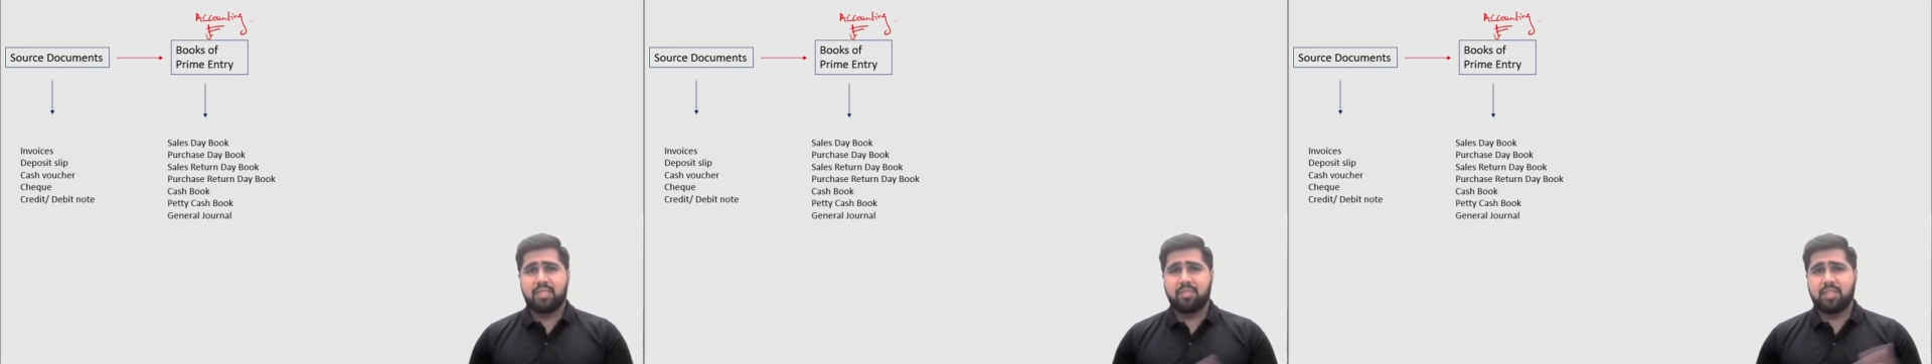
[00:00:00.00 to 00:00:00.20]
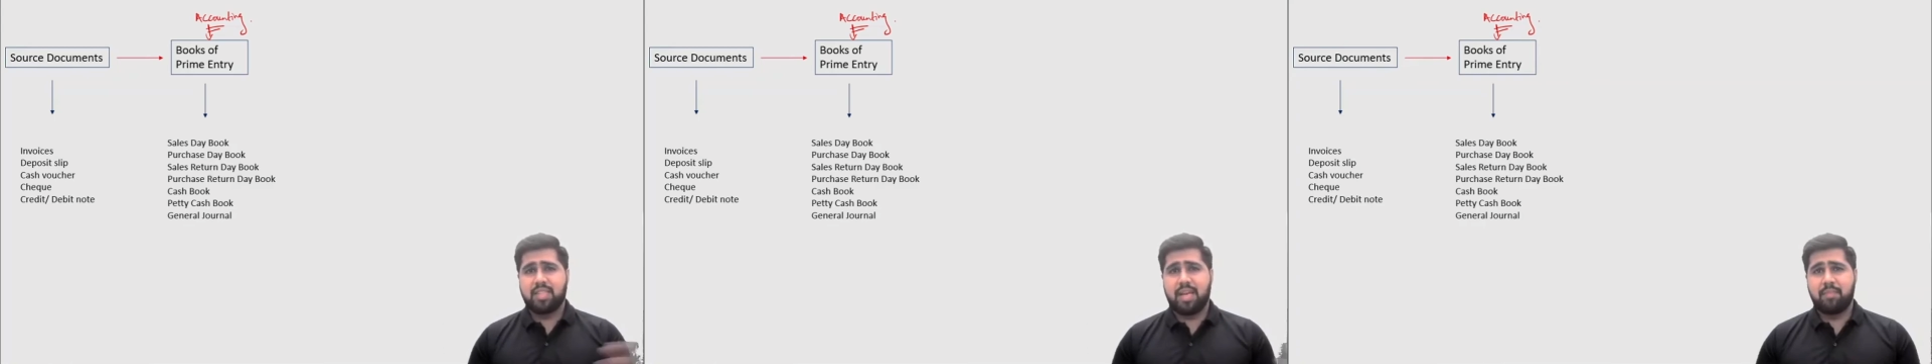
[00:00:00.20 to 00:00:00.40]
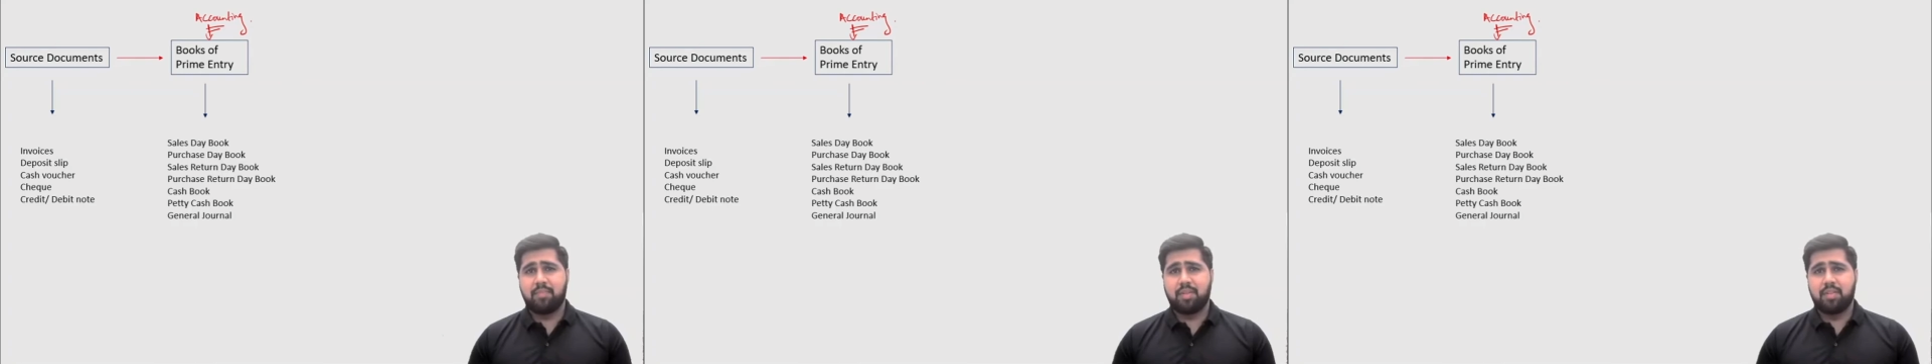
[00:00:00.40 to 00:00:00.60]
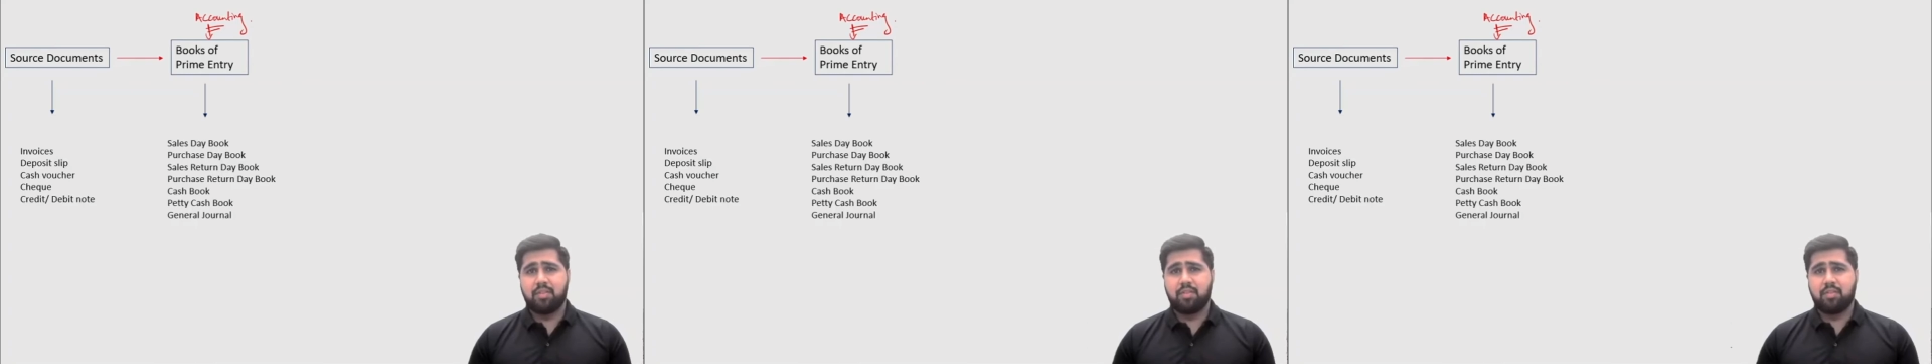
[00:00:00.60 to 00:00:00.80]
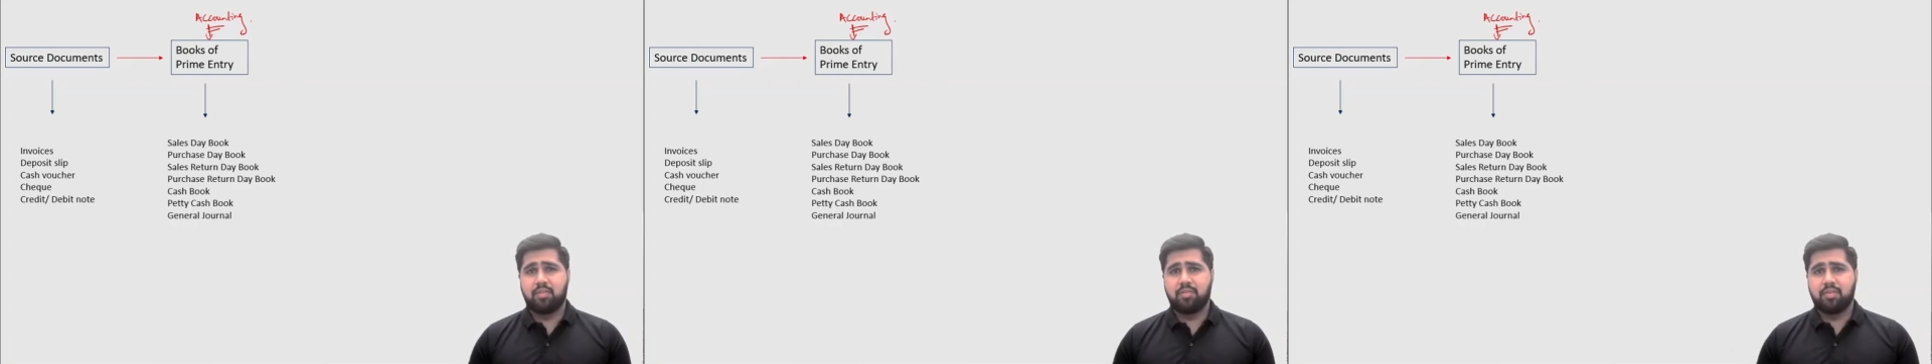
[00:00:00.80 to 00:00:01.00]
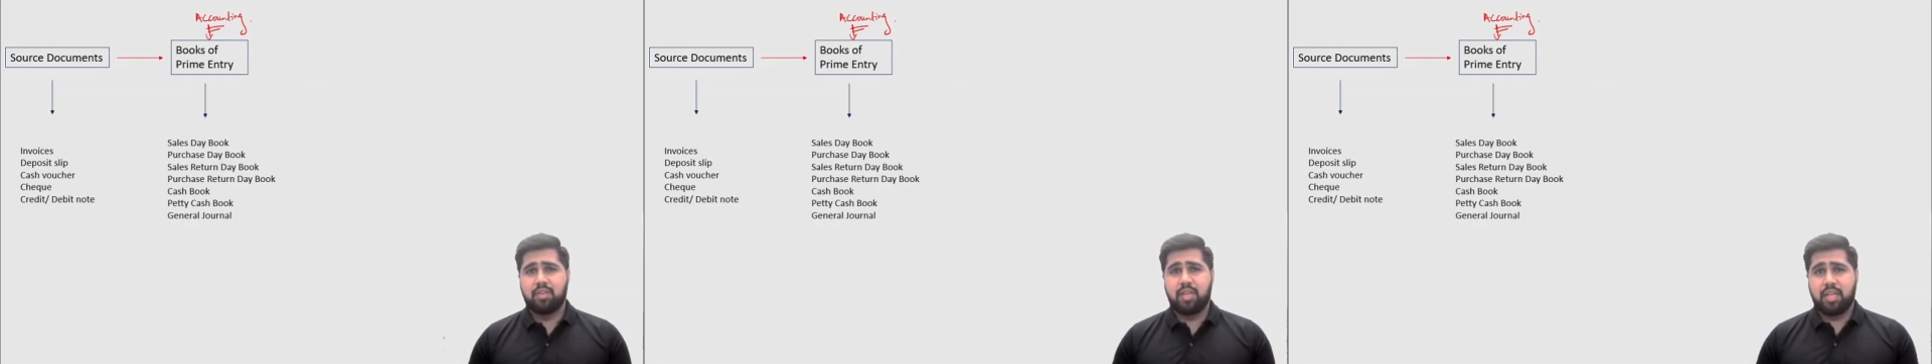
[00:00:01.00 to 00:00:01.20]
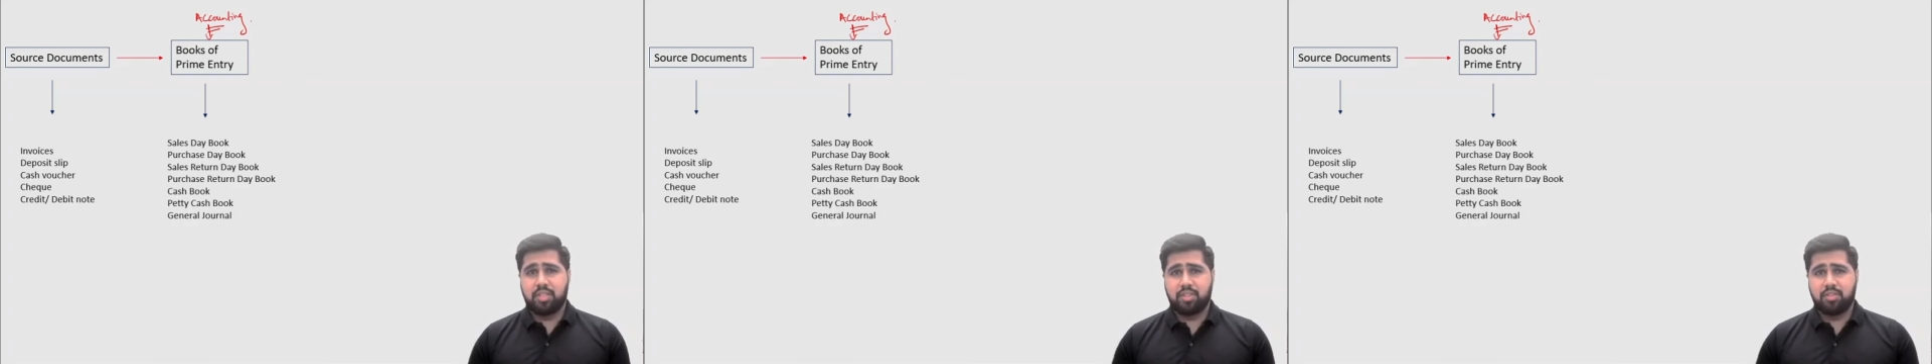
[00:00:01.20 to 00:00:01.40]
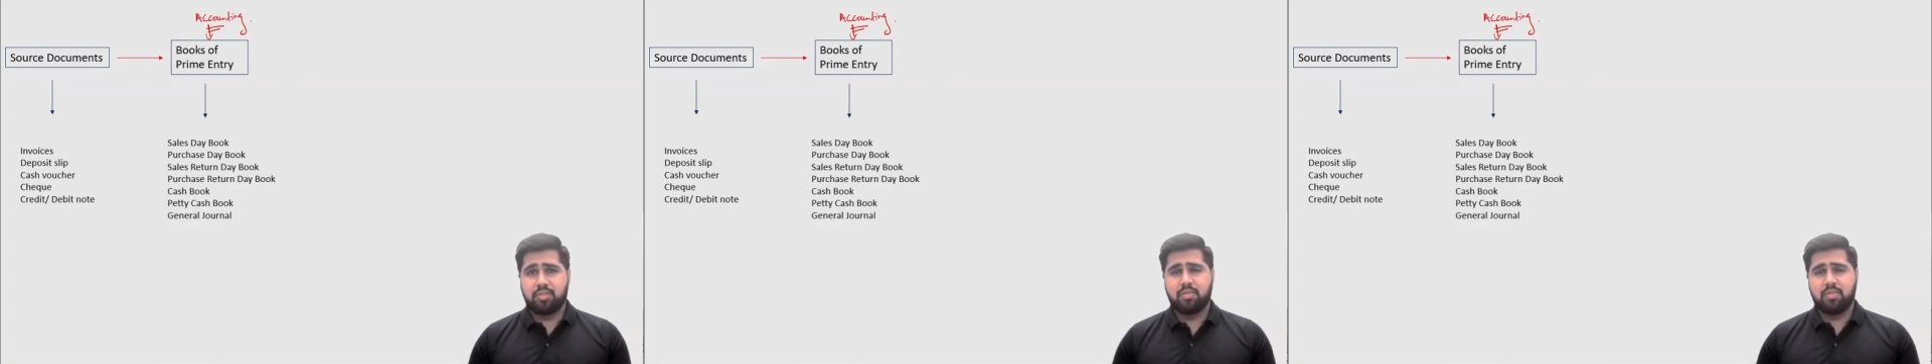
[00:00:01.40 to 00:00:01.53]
for example, for lunch